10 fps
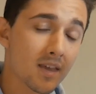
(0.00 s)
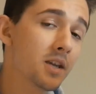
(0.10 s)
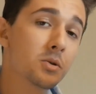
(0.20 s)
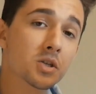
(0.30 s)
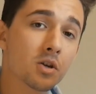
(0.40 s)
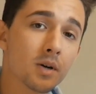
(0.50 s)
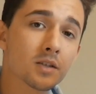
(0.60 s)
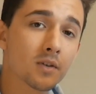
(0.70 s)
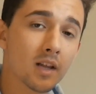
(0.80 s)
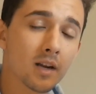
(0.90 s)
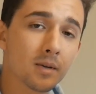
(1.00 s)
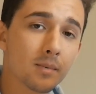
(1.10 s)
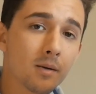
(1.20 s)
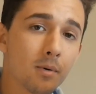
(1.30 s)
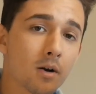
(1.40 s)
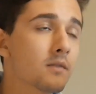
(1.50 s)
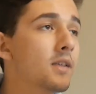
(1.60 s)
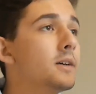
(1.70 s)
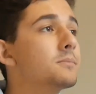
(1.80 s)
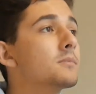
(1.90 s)
thank you so much for letting me be a part of
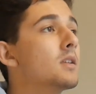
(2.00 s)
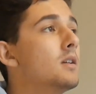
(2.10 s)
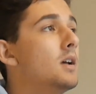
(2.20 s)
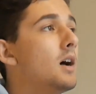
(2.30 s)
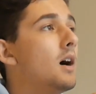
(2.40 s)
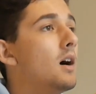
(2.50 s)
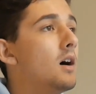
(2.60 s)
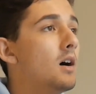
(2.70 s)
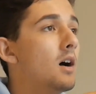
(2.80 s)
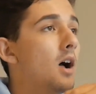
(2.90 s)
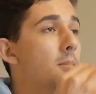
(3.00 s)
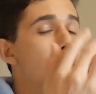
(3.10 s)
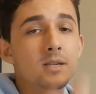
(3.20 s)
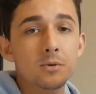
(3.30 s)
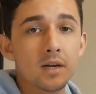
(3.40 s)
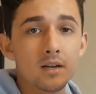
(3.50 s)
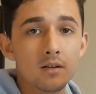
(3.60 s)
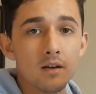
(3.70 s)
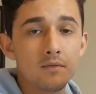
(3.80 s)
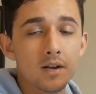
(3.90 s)
that. Uh, I'm going to be doing
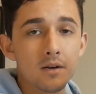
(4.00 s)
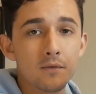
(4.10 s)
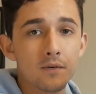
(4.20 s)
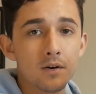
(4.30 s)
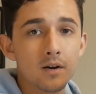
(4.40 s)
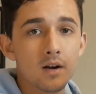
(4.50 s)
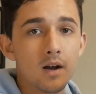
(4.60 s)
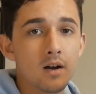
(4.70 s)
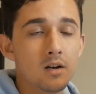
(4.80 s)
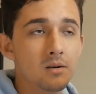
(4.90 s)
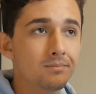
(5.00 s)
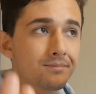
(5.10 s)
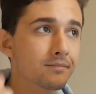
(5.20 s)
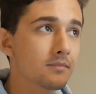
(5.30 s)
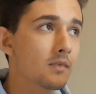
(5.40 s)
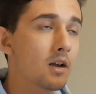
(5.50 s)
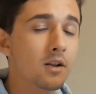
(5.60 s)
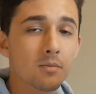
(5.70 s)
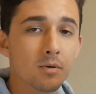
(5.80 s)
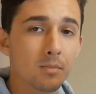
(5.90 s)
an, a video for um,
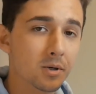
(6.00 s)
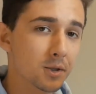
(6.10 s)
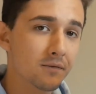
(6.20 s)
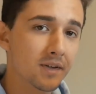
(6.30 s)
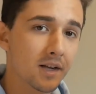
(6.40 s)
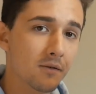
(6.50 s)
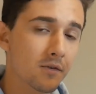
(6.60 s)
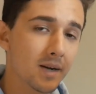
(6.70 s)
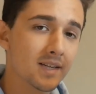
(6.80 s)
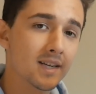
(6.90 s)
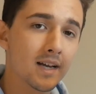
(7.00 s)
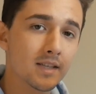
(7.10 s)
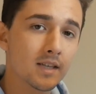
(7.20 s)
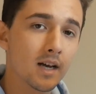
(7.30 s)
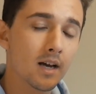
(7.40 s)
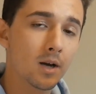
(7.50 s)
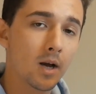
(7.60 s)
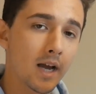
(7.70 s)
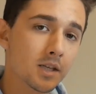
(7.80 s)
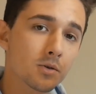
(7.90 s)
another promotional video for my dad's uh,
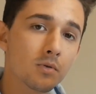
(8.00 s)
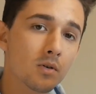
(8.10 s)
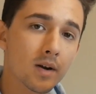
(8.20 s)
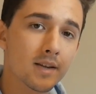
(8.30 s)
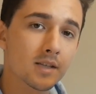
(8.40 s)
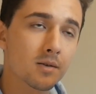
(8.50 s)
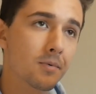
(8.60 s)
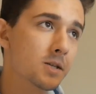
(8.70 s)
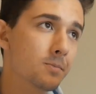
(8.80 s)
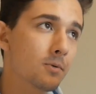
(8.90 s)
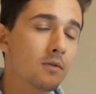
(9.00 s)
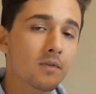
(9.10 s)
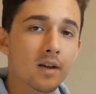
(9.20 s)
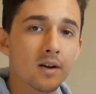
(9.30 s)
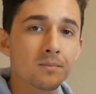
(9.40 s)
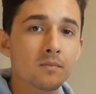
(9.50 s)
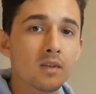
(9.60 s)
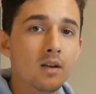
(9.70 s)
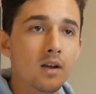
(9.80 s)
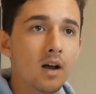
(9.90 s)
high school, where he's the principal over there.
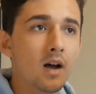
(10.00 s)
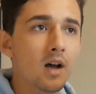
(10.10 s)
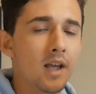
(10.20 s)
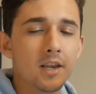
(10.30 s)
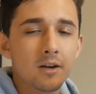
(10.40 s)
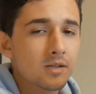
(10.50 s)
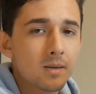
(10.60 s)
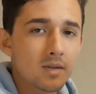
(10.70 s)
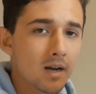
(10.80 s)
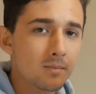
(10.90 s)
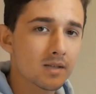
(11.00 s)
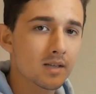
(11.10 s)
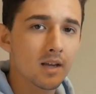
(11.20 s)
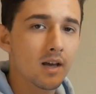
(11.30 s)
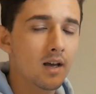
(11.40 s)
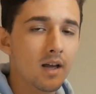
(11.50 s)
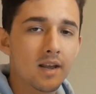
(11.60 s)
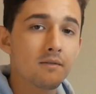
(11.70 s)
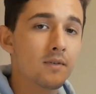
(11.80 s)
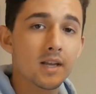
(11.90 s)
Uh, and you know sometimes uh,
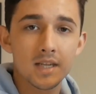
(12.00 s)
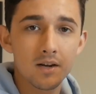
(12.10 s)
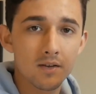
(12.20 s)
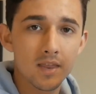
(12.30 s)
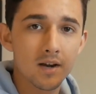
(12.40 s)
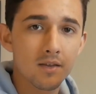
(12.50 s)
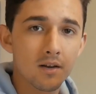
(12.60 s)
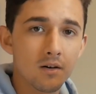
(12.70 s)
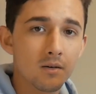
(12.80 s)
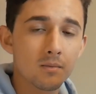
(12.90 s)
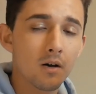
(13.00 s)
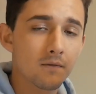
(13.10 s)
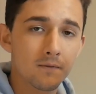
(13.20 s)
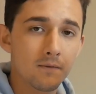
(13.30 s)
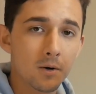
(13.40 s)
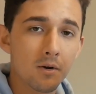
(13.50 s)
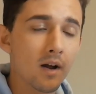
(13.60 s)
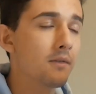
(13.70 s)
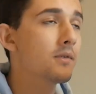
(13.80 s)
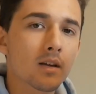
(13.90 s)
an event here and there that I'll, I'll
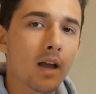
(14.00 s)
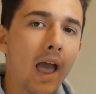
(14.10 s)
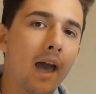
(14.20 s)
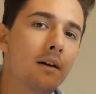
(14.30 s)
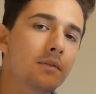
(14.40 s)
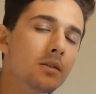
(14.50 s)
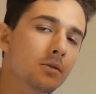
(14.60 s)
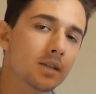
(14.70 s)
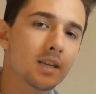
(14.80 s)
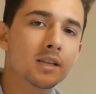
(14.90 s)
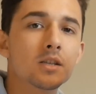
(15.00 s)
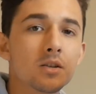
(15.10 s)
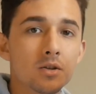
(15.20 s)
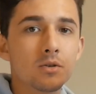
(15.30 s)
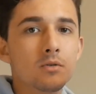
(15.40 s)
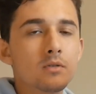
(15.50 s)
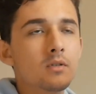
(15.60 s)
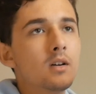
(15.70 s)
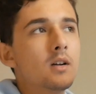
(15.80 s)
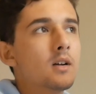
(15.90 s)
photograph. Having those things to
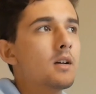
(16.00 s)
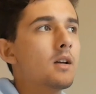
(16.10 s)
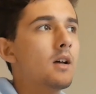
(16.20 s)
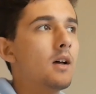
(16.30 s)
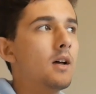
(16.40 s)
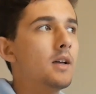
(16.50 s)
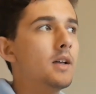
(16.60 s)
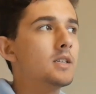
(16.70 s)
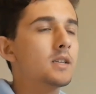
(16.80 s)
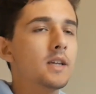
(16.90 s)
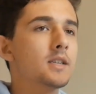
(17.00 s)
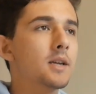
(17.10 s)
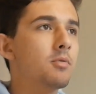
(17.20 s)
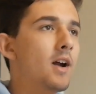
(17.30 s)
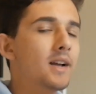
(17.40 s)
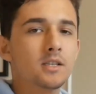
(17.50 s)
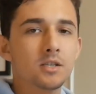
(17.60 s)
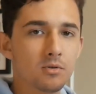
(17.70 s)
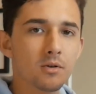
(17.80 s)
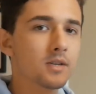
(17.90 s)
do, it's it's like
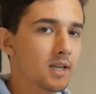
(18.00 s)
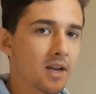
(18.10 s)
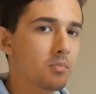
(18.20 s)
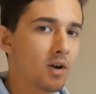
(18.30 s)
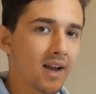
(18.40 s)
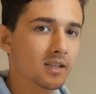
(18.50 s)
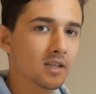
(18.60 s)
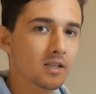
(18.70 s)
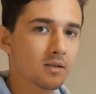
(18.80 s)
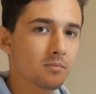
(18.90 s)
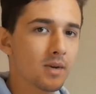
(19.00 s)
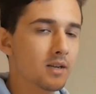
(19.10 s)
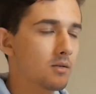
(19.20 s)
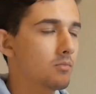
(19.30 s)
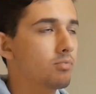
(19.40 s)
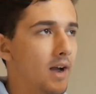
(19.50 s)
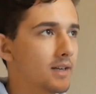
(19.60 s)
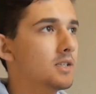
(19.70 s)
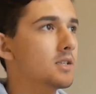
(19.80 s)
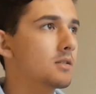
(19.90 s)
practice. You know the saying, practice make
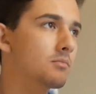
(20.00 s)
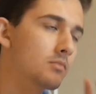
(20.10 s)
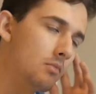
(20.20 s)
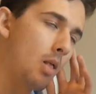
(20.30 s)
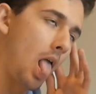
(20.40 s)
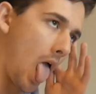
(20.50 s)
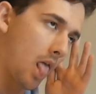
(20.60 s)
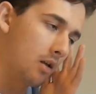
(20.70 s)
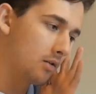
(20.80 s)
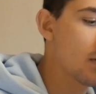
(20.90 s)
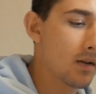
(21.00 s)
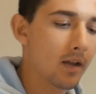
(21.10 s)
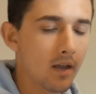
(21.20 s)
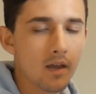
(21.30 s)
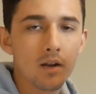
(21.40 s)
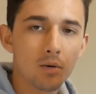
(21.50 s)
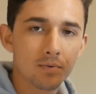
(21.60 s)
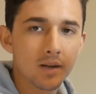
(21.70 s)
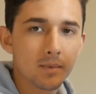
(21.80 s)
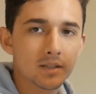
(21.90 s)
practice the. Uh, it, it all
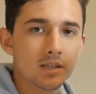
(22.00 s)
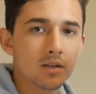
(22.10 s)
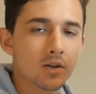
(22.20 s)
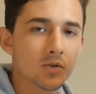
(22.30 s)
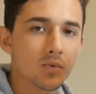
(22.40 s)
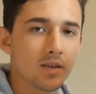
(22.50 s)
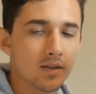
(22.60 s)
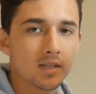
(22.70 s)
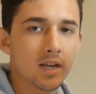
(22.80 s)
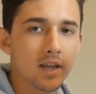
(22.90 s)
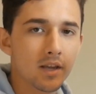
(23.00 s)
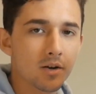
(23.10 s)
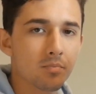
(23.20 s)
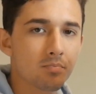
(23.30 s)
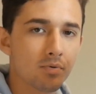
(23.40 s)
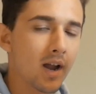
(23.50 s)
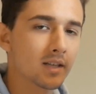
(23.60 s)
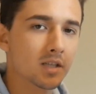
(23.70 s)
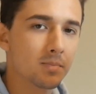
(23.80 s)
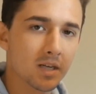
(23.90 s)
pretty much starts with the saying, you know,
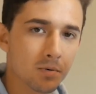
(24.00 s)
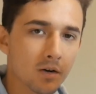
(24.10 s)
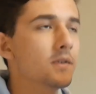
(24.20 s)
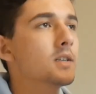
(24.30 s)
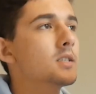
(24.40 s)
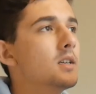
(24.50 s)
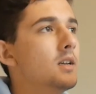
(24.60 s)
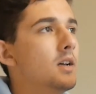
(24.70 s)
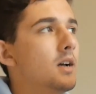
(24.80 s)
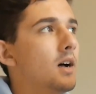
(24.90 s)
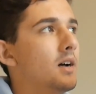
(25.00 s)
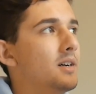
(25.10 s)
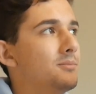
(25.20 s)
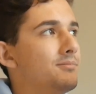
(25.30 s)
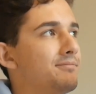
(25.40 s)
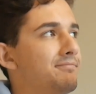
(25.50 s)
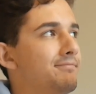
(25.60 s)
practice makes perfect. Um,